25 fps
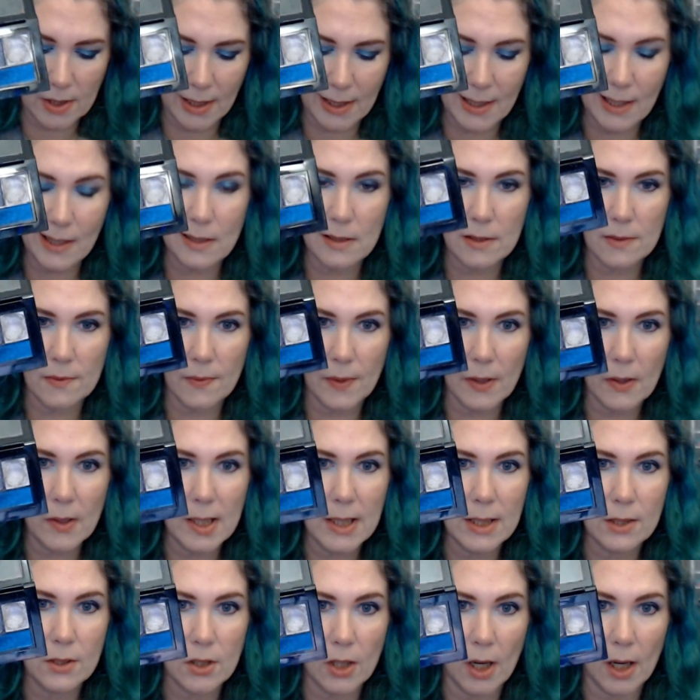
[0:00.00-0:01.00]
It is a very
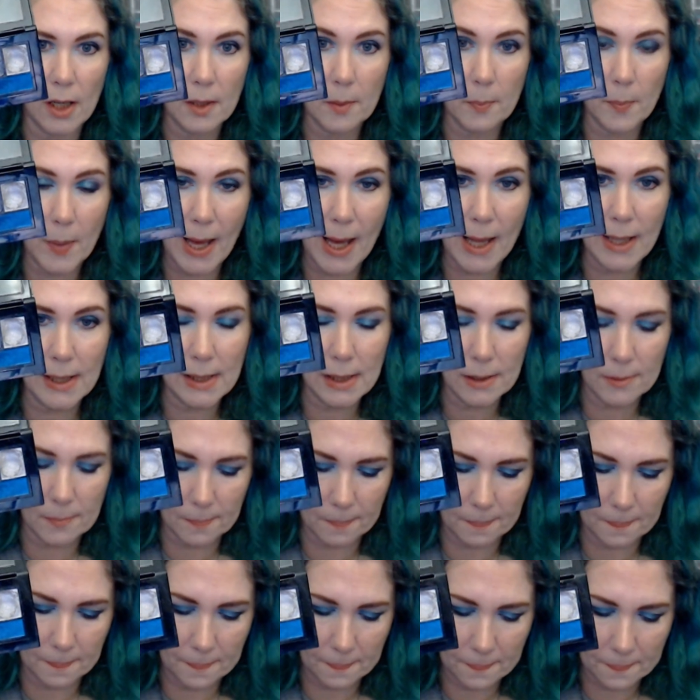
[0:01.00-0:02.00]
dark palette,
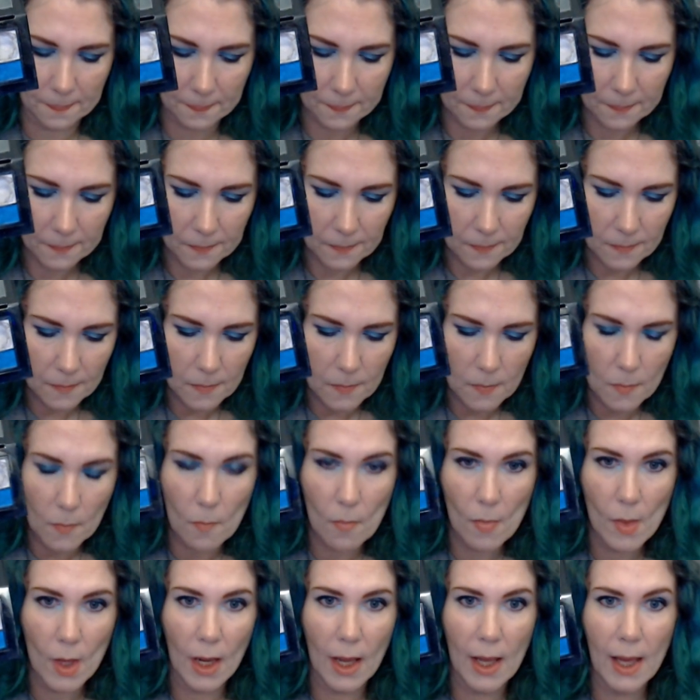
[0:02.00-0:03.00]

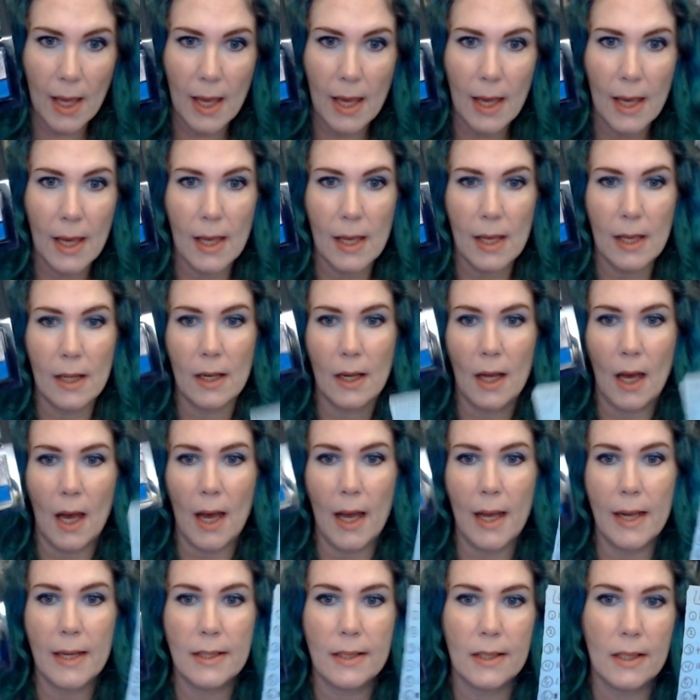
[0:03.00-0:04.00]
and
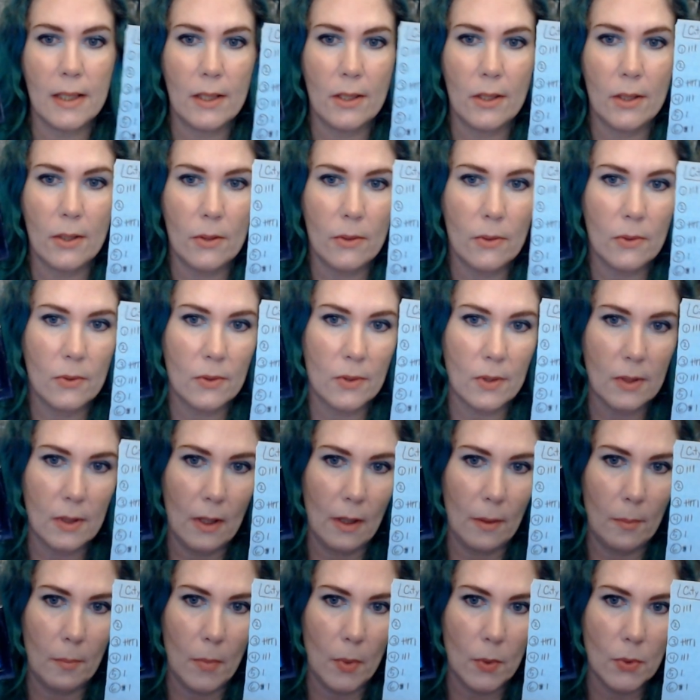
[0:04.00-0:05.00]
I did use
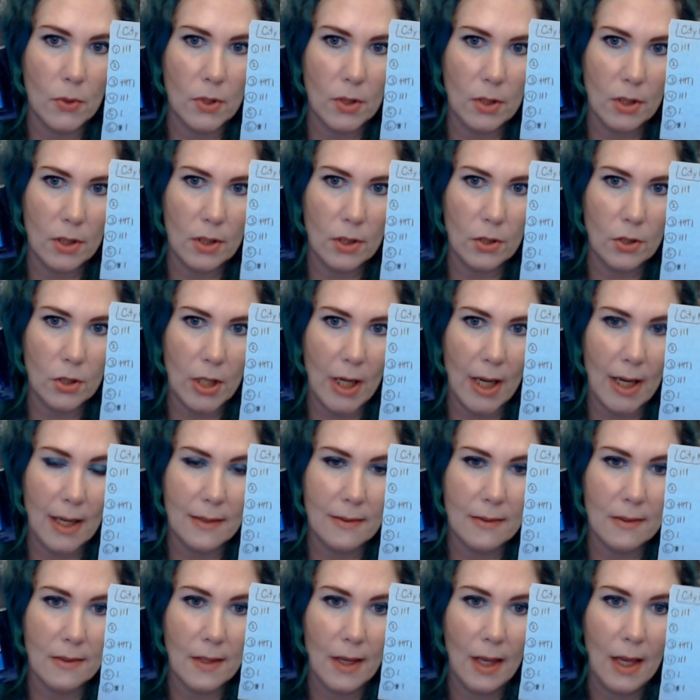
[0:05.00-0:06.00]
most of the
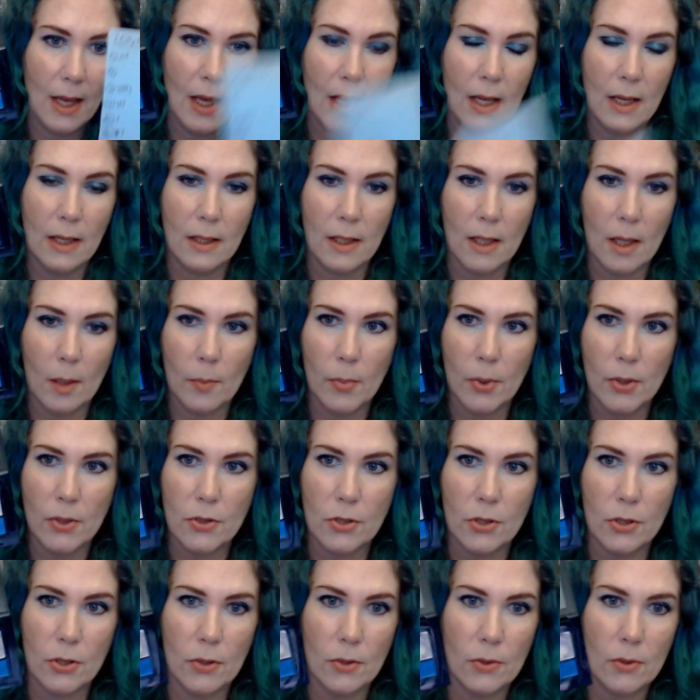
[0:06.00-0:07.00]
shades. Number
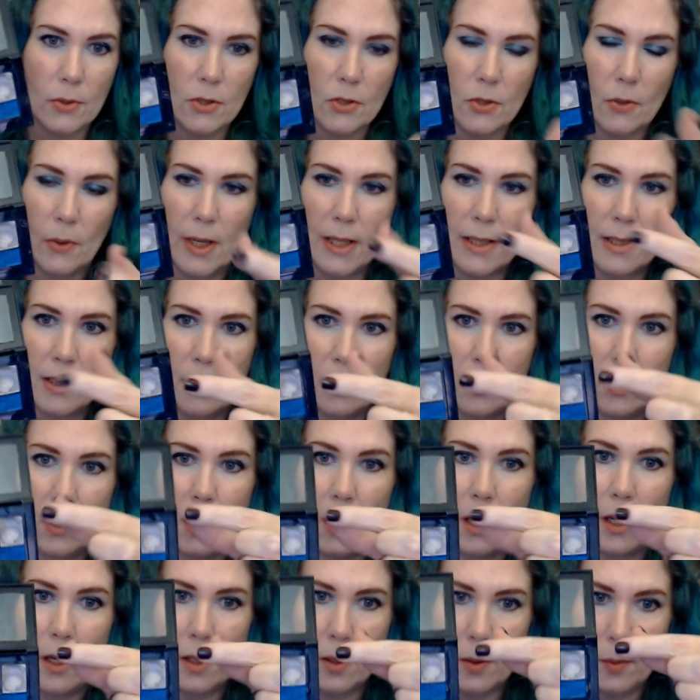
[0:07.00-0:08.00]
two, so I did
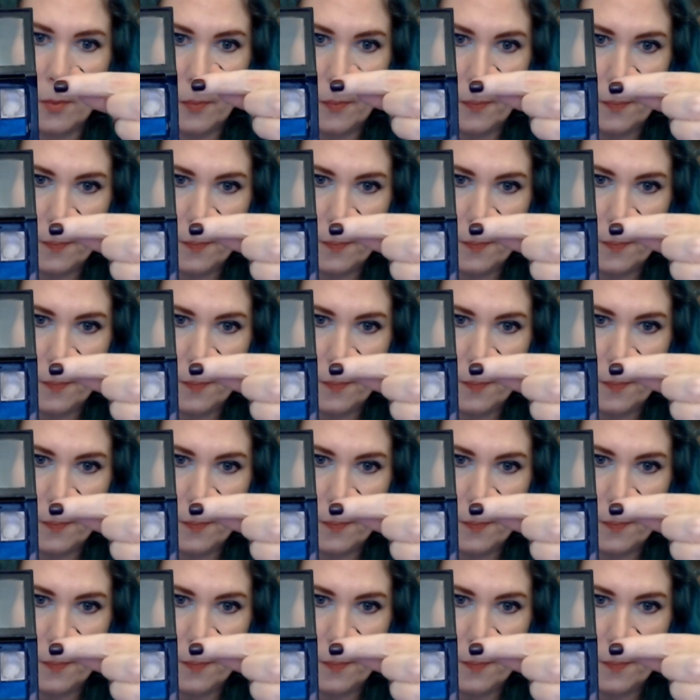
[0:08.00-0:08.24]
um,